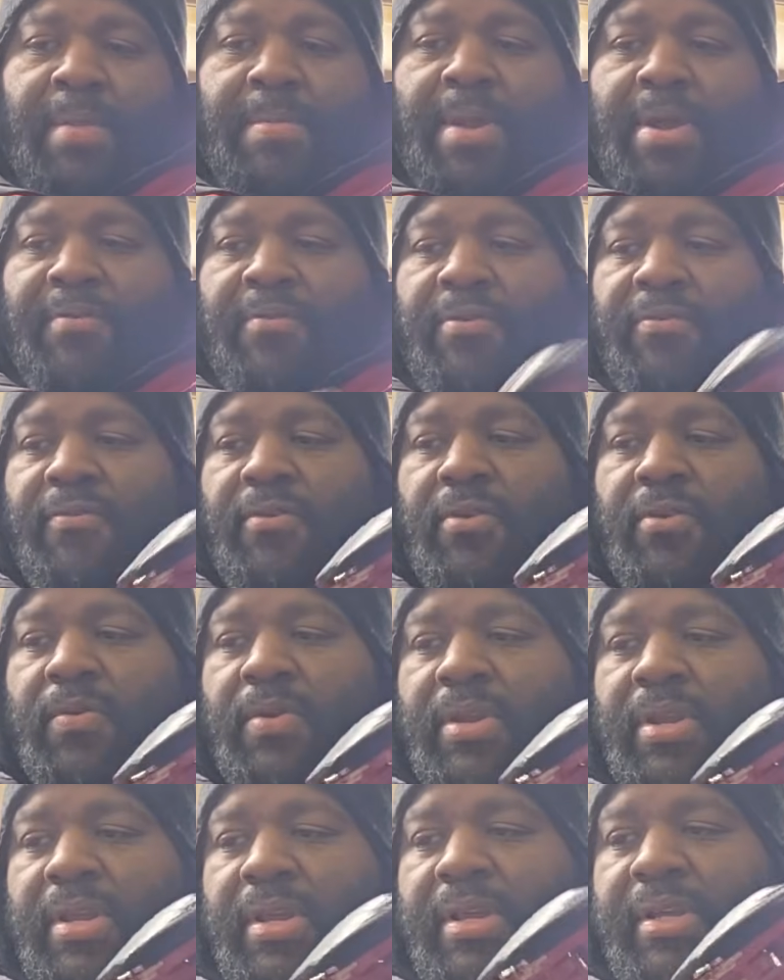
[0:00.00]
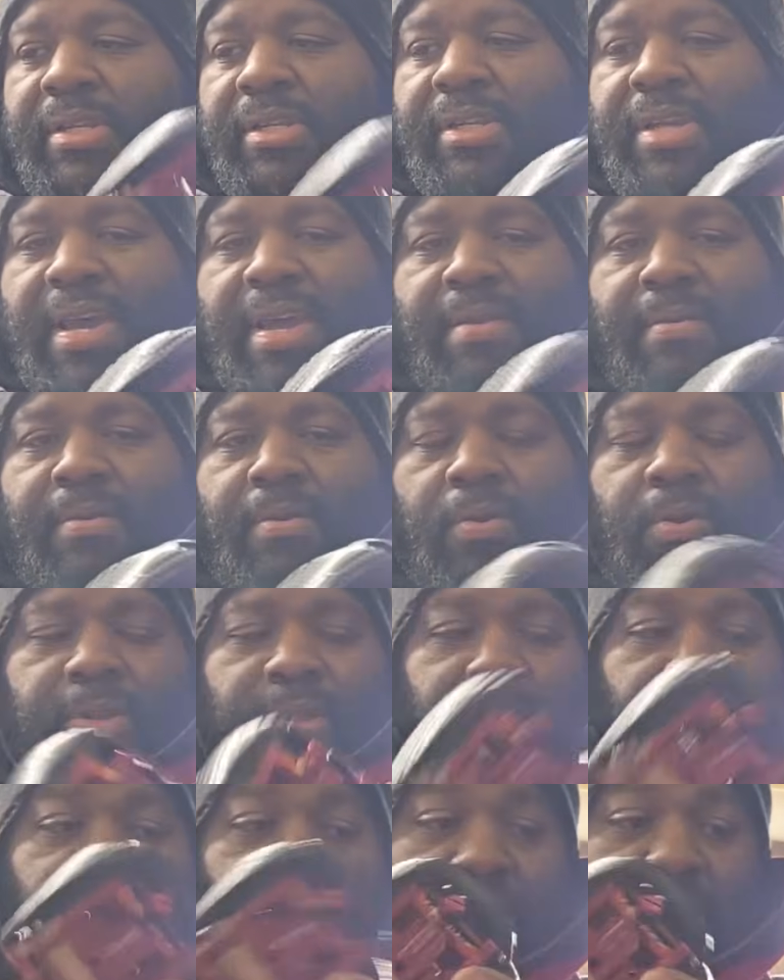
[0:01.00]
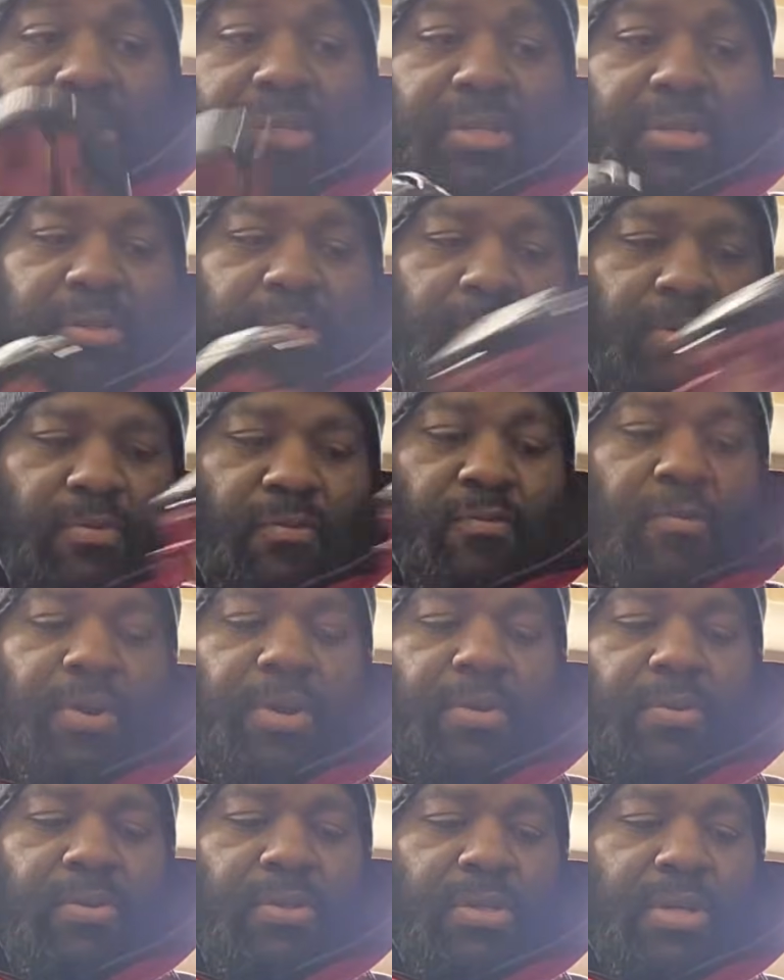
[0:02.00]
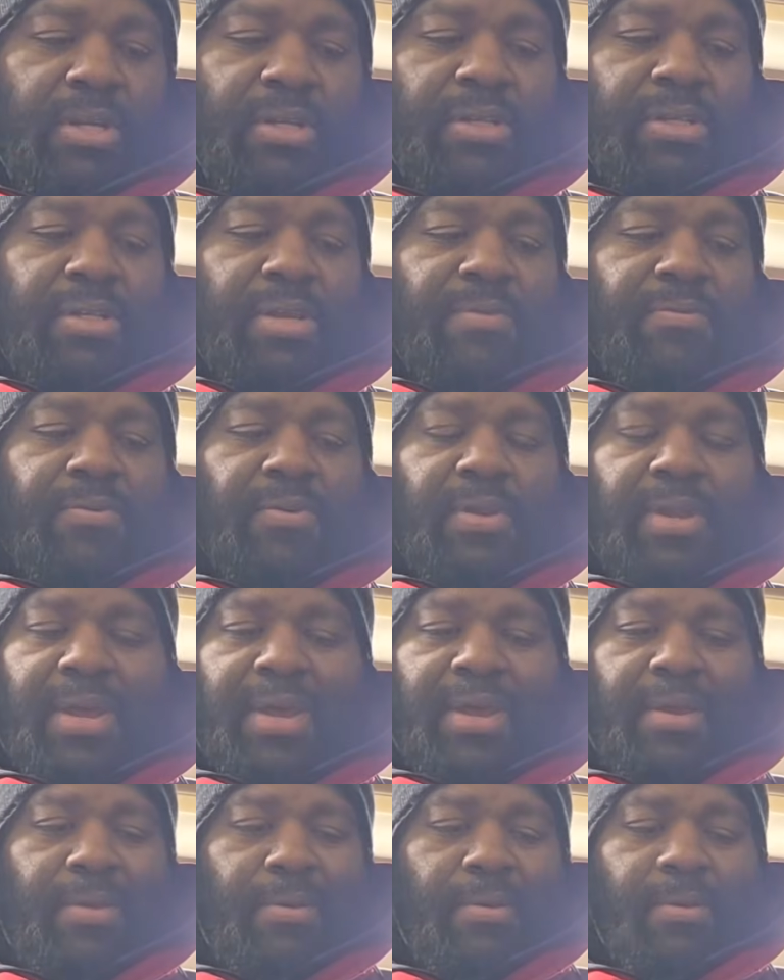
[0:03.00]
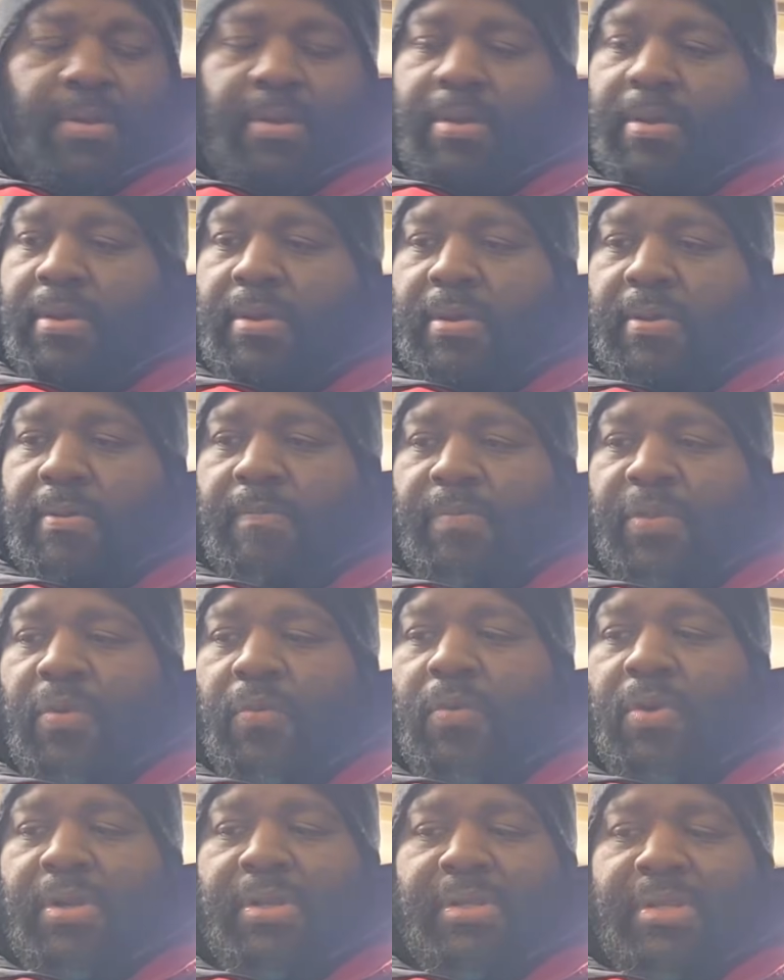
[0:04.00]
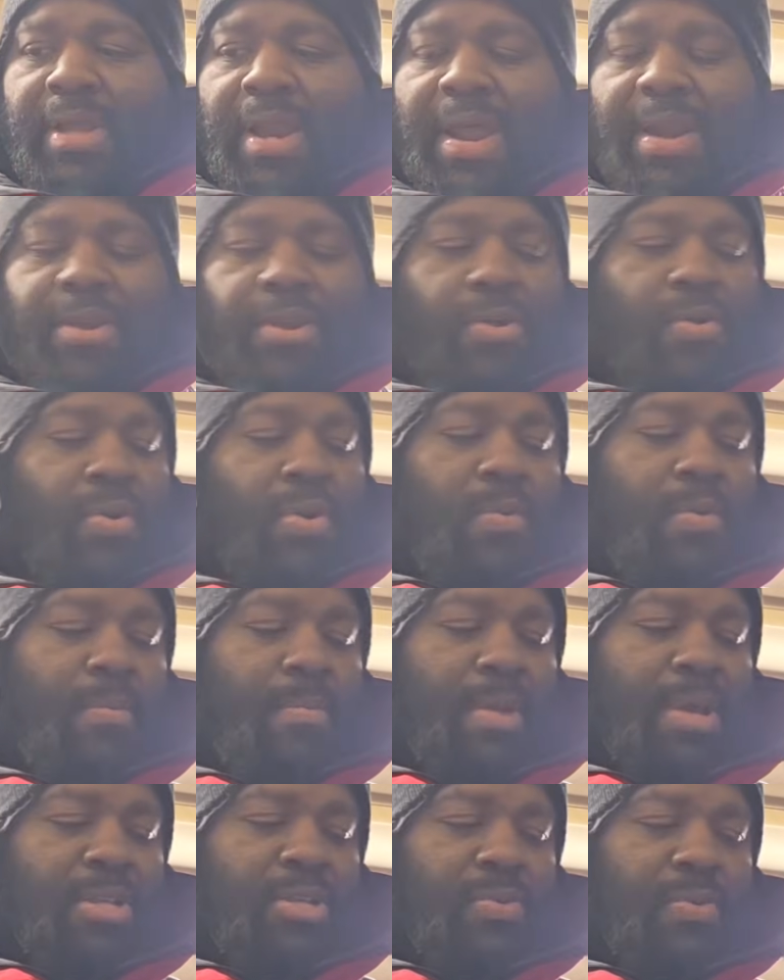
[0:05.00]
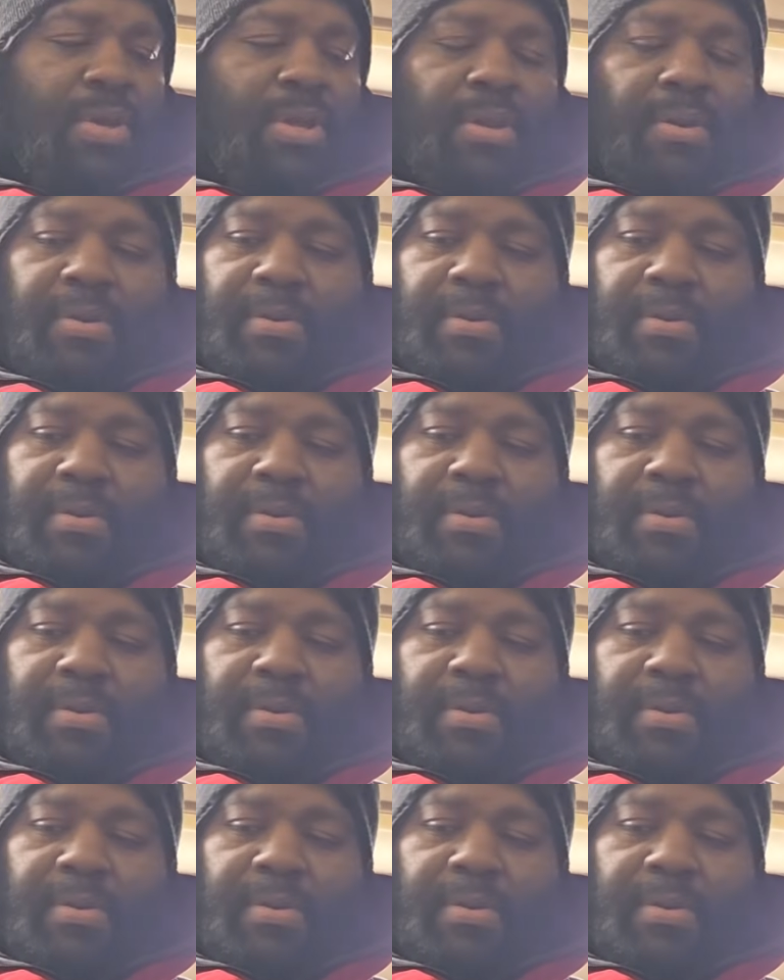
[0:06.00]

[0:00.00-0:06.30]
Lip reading: And I'm not reviewing these yet or these reels except for like the ones that I know he would mess with.